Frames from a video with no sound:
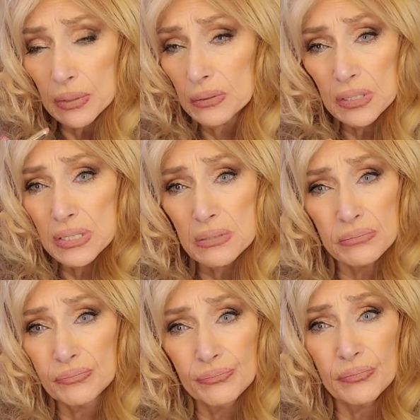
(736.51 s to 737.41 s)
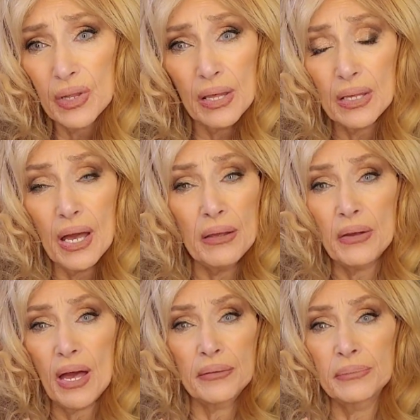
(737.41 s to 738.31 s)
Because
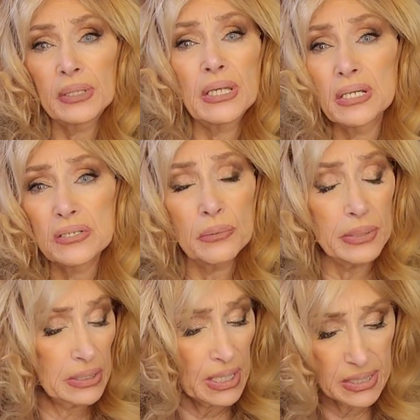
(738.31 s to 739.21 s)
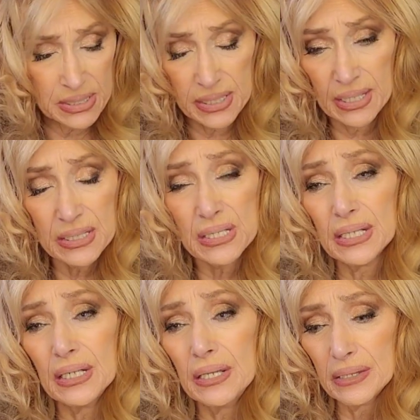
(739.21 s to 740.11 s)
I've been getting so many nice things
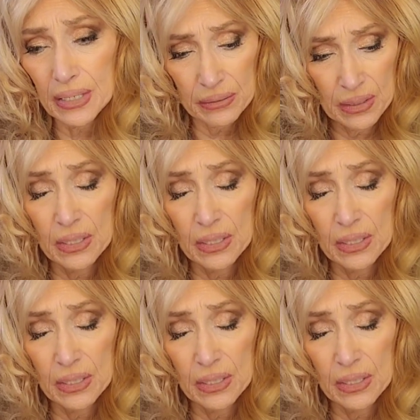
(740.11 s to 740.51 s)
lately that